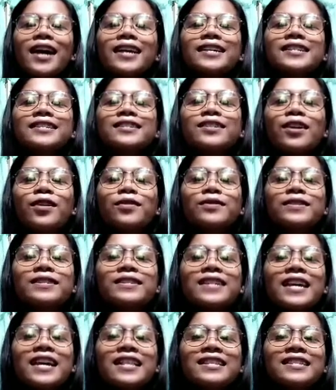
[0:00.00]
So
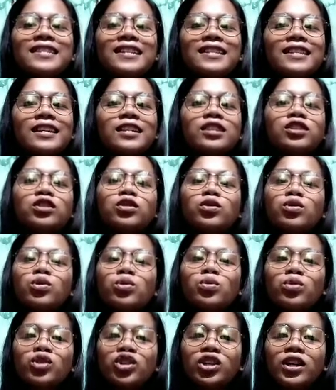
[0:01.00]
since it is
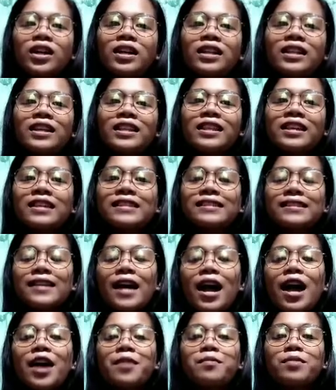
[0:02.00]
crucial in this
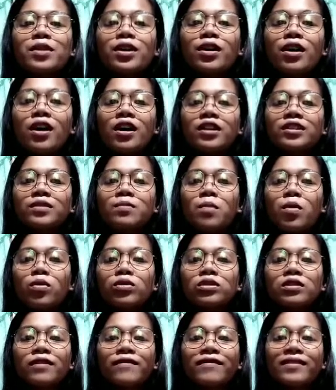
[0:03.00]
time because
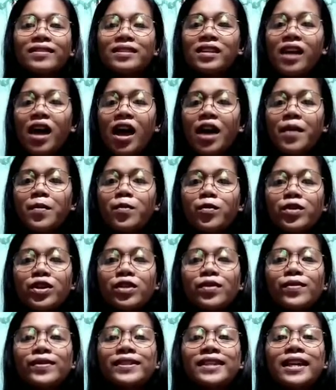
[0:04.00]
most of the time we
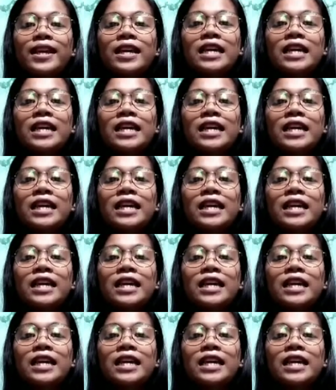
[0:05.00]
use